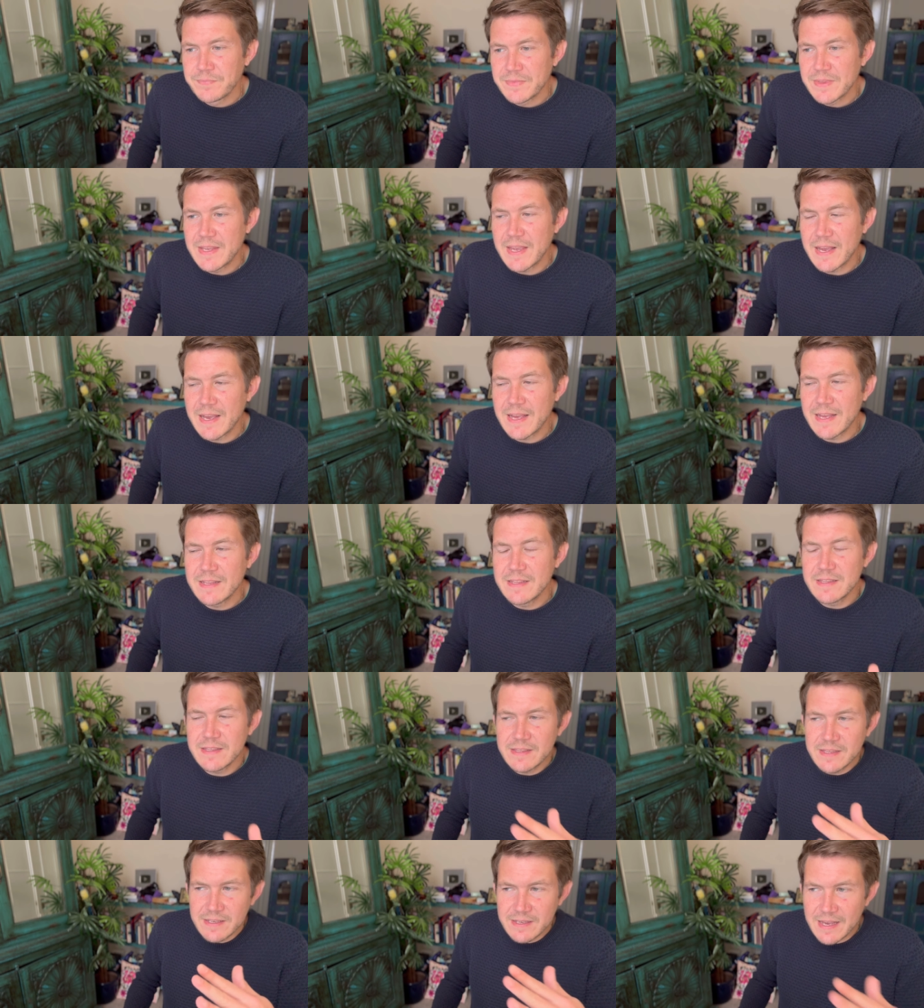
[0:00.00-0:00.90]
Yeah,
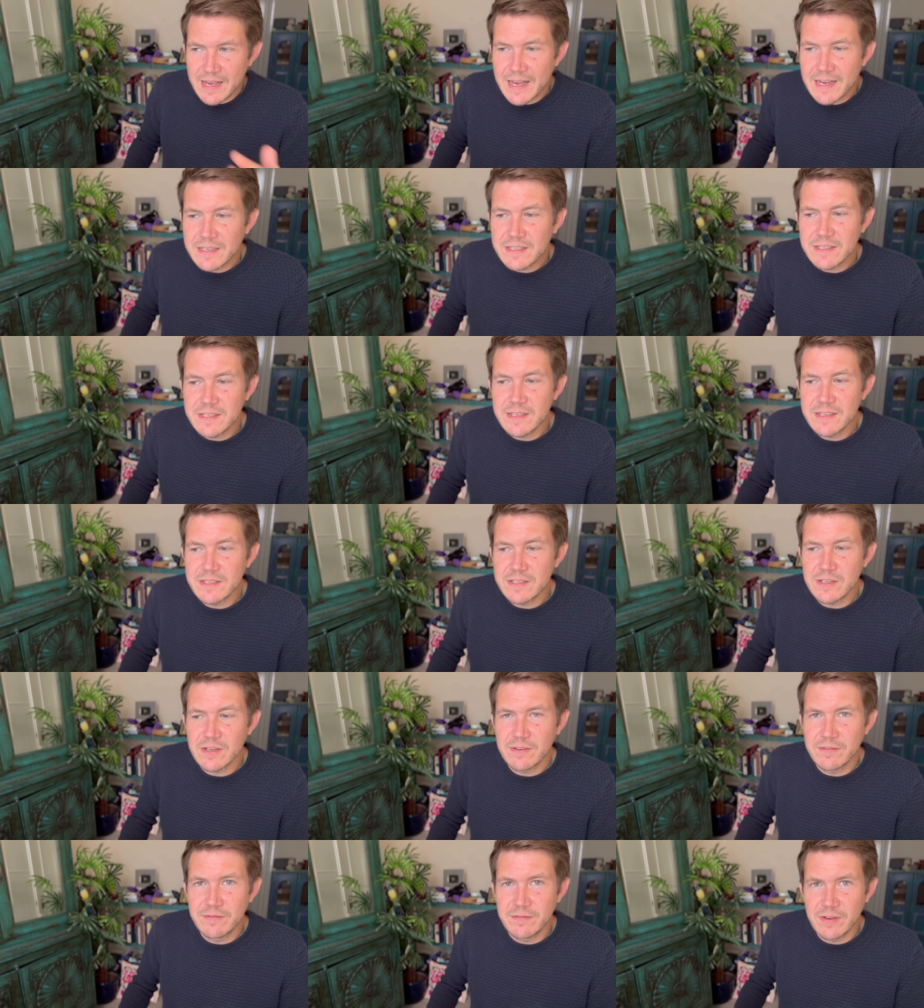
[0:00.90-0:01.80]
and the axis
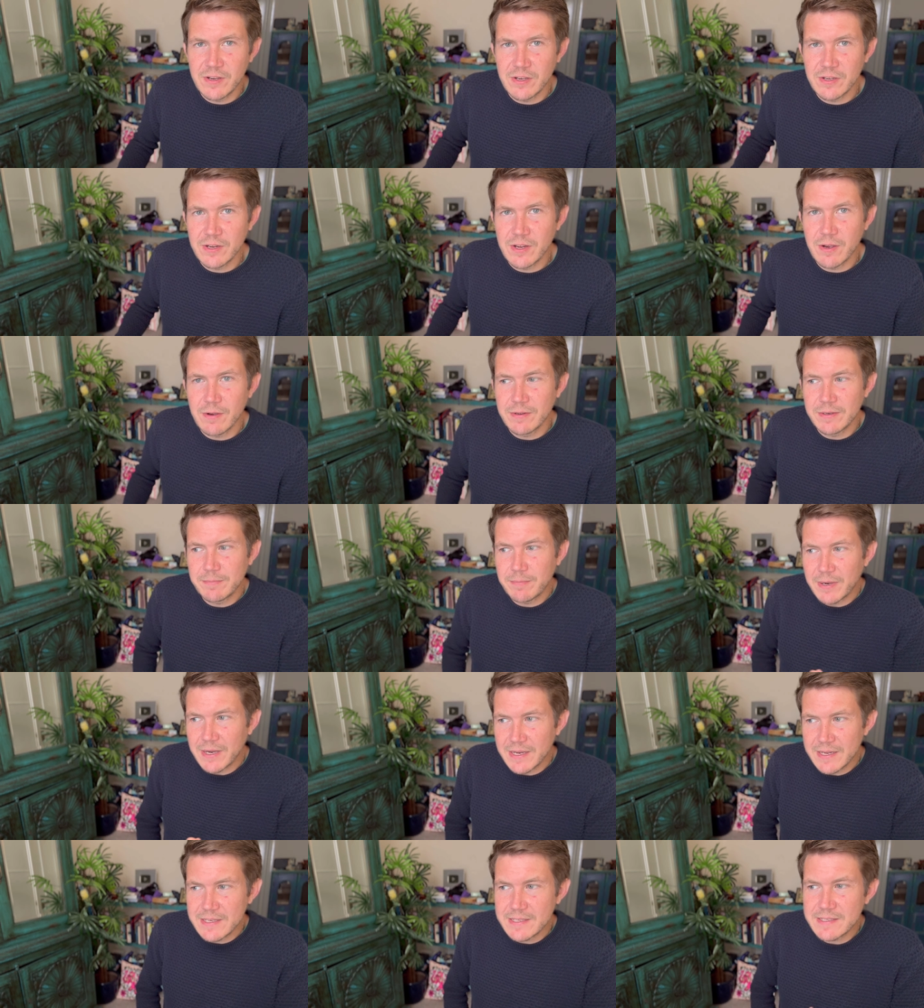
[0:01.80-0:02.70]
of Virgo and
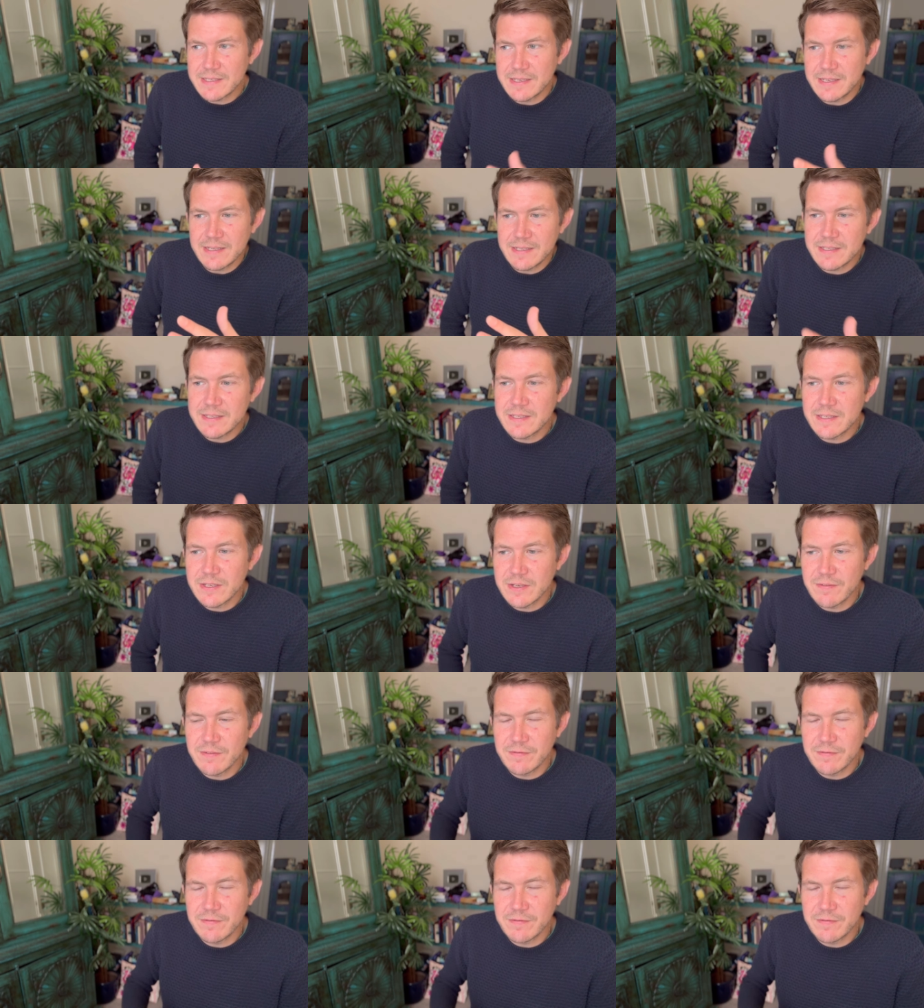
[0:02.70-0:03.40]
Pisces,